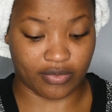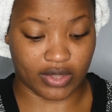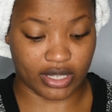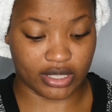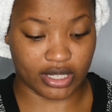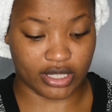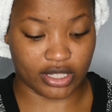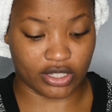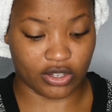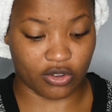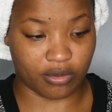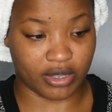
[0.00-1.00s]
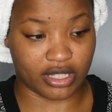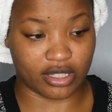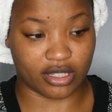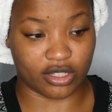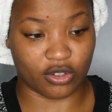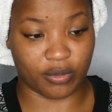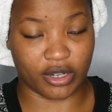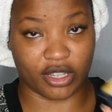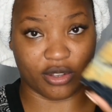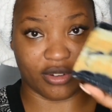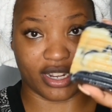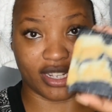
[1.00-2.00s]
This is the soap. It's super
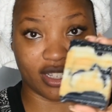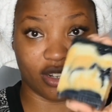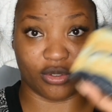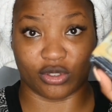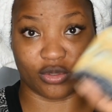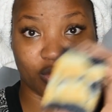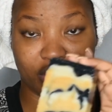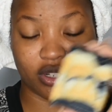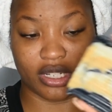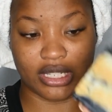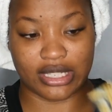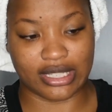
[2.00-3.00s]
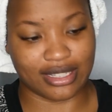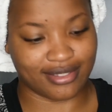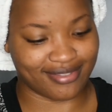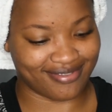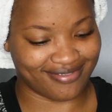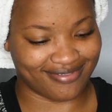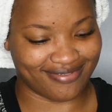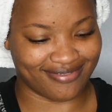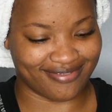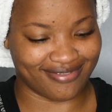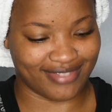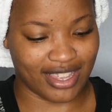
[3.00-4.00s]
cute. It has little swirlies.
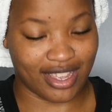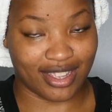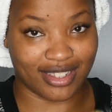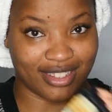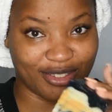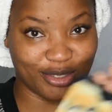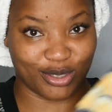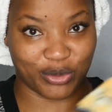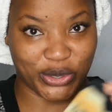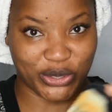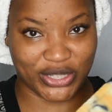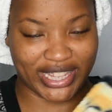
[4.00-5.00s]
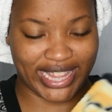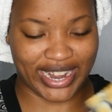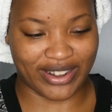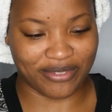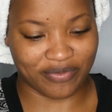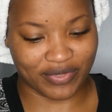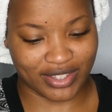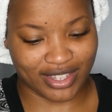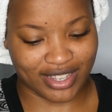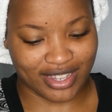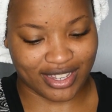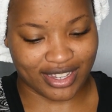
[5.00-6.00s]
Little swirls in there.
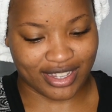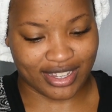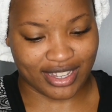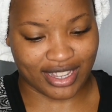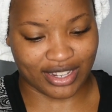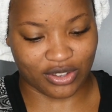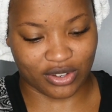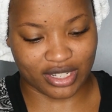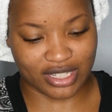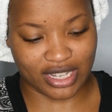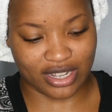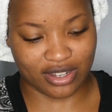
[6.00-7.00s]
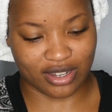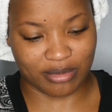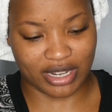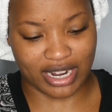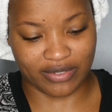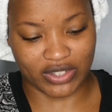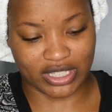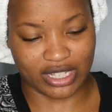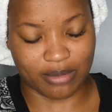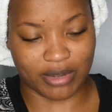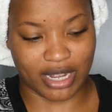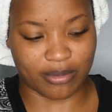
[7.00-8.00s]
And you can tell, I mean,
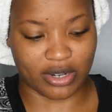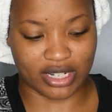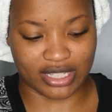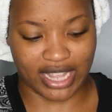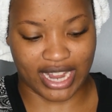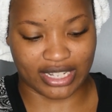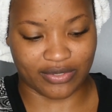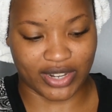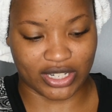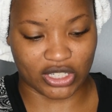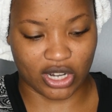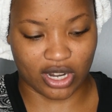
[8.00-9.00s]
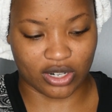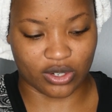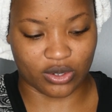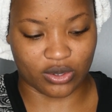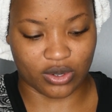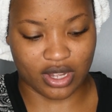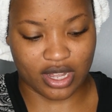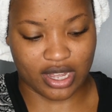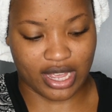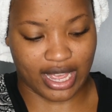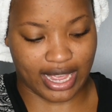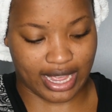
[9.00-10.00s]
obviously the black part is the activated charcoal
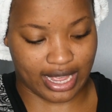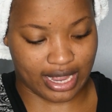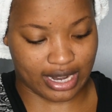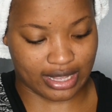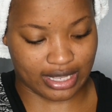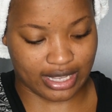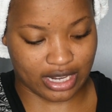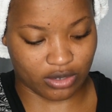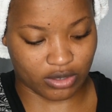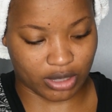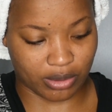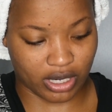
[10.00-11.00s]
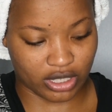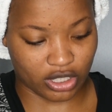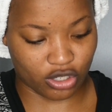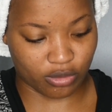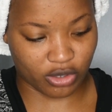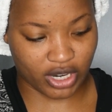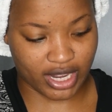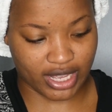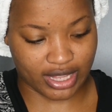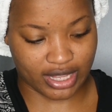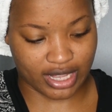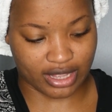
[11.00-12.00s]
and the yellowish part
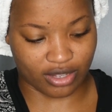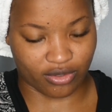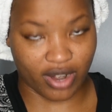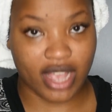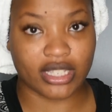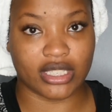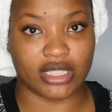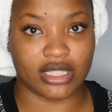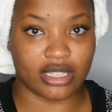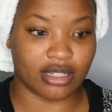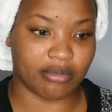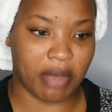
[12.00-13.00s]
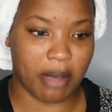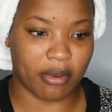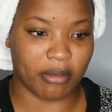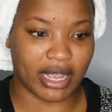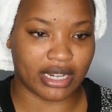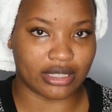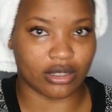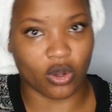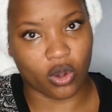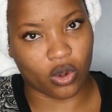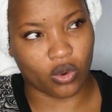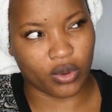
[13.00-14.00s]
turmeric and then the rest peppermint
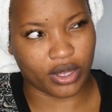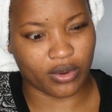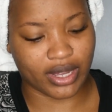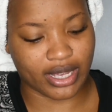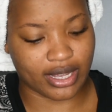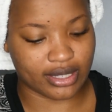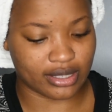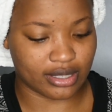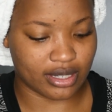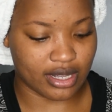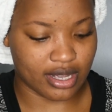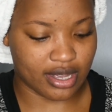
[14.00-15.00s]
oil, I guess.